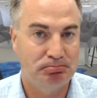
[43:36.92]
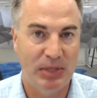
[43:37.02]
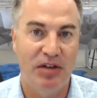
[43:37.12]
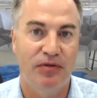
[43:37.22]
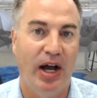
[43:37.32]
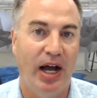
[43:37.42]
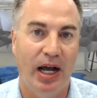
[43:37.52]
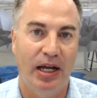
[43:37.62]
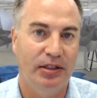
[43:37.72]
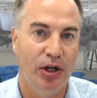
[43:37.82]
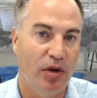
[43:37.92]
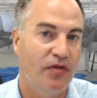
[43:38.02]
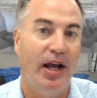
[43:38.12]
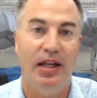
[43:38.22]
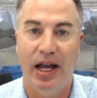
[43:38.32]
if you know if
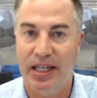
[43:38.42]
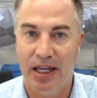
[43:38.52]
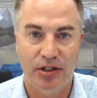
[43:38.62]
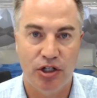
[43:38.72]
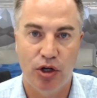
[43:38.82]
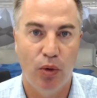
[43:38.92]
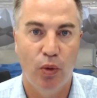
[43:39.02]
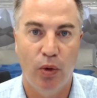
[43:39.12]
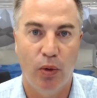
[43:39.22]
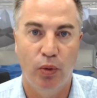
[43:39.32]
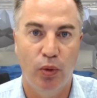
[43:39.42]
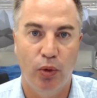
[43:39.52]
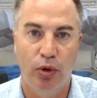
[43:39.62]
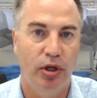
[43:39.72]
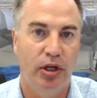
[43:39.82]
i i can't just go
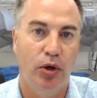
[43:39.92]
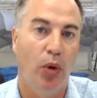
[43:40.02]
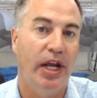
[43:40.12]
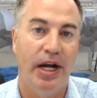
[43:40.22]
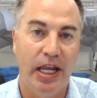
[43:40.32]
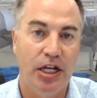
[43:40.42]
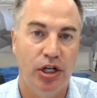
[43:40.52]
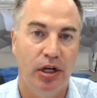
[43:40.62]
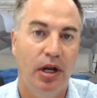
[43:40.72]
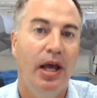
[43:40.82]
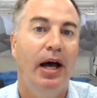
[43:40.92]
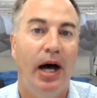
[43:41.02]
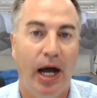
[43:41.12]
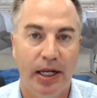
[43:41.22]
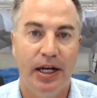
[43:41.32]
go get an agent
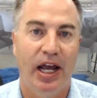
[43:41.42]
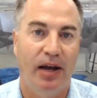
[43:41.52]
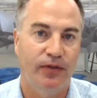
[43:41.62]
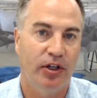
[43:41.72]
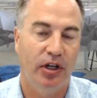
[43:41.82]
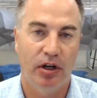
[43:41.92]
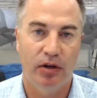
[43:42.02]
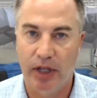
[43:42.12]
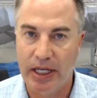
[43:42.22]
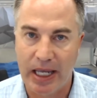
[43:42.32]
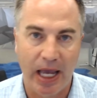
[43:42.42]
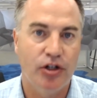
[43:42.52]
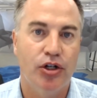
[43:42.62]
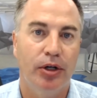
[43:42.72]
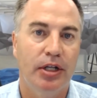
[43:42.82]
i'm going to have to kind of like
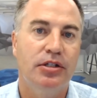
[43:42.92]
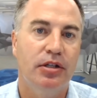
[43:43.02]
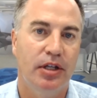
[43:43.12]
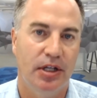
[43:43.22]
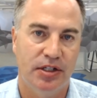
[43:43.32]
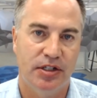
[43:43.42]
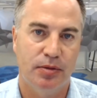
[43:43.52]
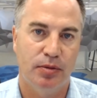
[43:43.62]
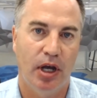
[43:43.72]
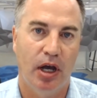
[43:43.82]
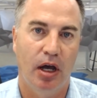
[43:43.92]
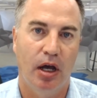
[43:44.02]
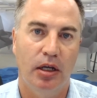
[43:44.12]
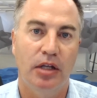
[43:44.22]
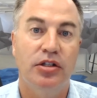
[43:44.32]
enter into this
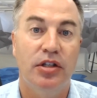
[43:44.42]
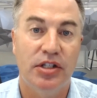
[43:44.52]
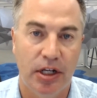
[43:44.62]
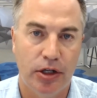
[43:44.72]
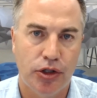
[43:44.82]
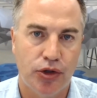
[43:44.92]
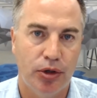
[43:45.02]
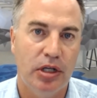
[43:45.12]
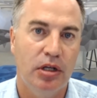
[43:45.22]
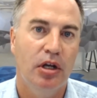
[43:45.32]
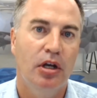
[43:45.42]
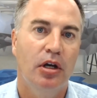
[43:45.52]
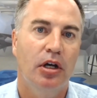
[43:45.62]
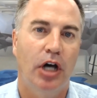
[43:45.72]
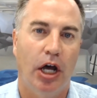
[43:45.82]
uh, into this industry
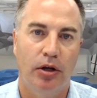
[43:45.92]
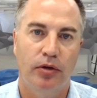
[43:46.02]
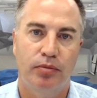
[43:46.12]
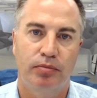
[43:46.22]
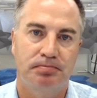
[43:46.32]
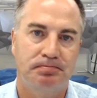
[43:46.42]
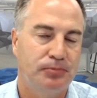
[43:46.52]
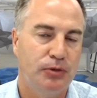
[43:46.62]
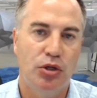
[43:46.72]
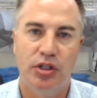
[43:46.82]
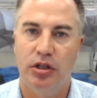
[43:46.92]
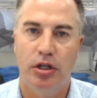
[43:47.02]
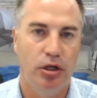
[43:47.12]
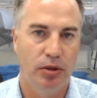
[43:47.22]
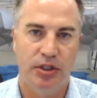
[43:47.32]
kind of using the
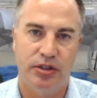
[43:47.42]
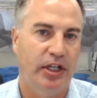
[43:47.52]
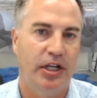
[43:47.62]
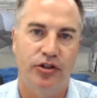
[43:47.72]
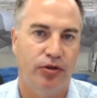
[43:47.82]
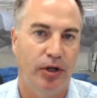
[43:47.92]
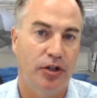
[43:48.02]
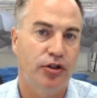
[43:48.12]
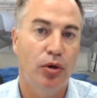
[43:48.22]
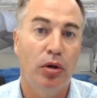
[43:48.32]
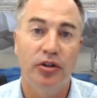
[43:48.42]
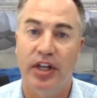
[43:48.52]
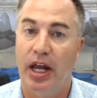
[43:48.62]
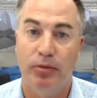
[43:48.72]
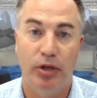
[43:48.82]
newest latest greatest tools
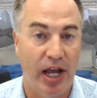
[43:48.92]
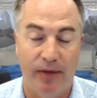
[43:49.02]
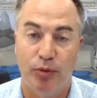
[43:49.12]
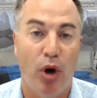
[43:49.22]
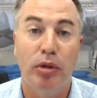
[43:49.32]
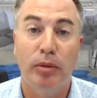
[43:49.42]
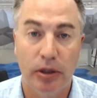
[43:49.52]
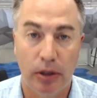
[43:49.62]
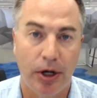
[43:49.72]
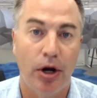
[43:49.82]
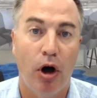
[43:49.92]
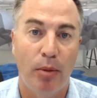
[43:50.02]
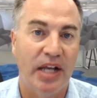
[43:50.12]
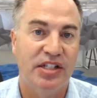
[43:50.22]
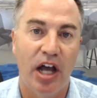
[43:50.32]
and i'm going to have to probably learn it all
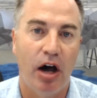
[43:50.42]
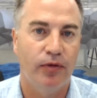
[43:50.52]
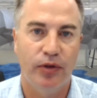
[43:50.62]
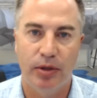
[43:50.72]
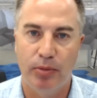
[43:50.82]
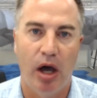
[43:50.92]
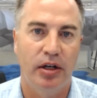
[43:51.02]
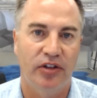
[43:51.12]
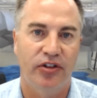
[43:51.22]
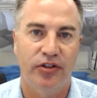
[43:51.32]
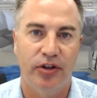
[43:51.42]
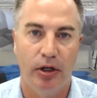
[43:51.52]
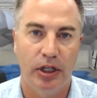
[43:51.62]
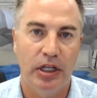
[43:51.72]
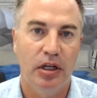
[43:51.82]
myself and then not
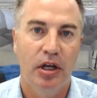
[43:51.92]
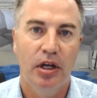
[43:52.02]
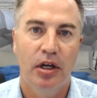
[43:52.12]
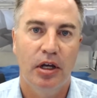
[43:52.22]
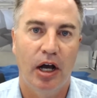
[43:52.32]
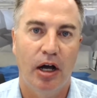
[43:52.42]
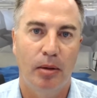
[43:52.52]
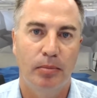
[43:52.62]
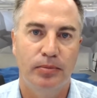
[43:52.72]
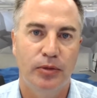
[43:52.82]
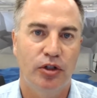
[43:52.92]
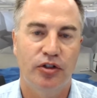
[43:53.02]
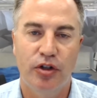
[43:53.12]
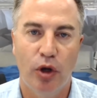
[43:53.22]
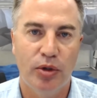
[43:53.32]
necessarily um,
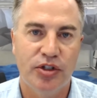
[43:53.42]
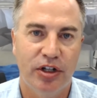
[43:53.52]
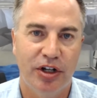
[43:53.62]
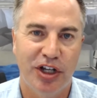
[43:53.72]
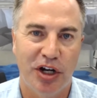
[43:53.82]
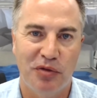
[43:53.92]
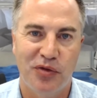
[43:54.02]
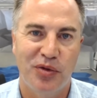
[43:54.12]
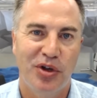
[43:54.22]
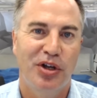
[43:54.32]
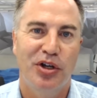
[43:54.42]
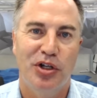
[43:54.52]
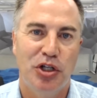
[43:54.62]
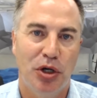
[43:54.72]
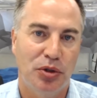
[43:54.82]
no one's going to kind of
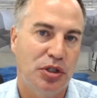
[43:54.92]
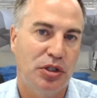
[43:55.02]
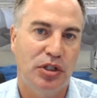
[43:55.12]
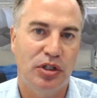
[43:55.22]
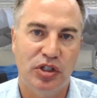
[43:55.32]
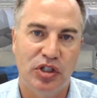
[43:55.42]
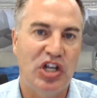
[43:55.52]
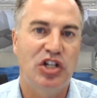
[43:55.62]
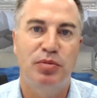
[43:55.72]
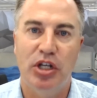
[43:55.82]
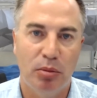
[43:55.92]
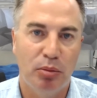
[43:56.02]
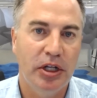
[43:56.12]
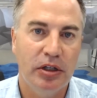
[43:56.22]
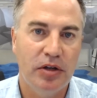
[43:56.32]
you know teach me
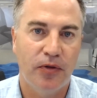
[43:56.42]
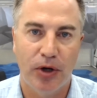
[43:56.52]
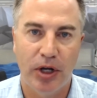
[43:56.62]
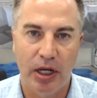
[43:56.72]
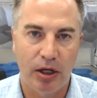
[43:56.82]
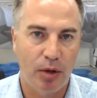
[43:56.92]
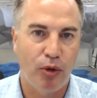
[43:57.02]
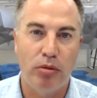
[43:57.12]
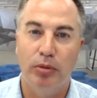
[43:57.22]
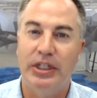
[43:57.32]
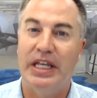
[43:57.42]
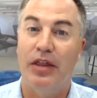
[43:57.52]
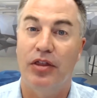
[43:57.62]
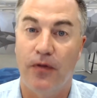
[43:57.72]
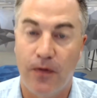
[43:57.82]
completely free i'm going to probably
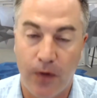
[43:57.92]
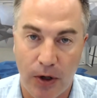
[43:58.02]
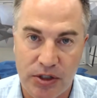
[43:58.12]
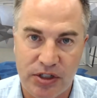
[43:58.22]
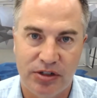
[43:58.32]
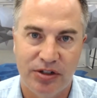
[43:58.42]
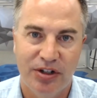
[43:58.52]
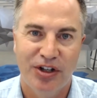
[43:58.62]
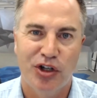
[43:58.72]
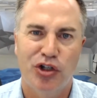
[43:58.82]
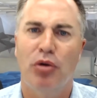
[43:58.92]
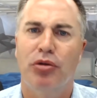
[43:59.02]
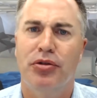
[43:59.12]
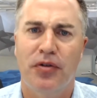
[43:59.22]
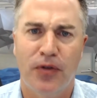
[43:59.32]
get the first go
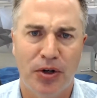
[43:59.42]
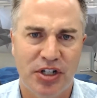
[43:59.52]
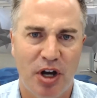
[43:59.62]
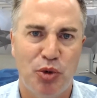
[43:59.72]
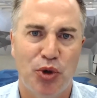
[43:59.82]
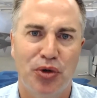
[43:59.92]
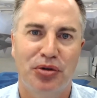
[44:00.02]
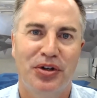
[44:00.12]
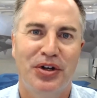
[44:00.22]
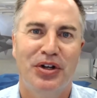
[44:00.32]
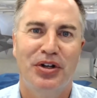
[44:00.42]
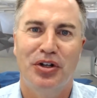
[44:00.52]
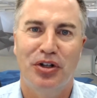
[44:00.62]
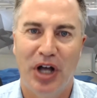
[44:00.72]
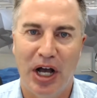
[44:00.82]
through the first couple
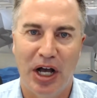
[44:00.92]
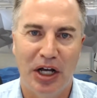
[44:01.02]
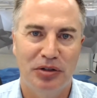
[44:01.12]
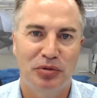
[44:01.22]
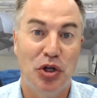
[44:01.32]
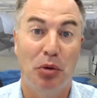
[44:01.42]
uh, you know,